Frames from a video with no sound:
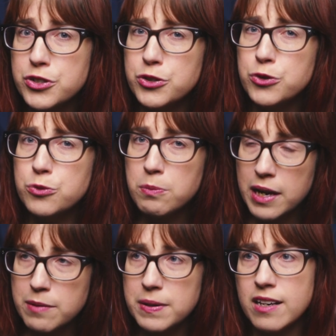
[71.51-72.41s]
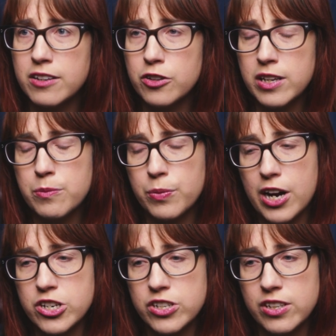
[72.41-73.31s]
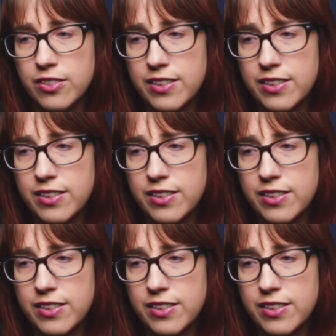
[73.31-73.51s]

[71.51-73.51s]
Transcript: you might be under the impression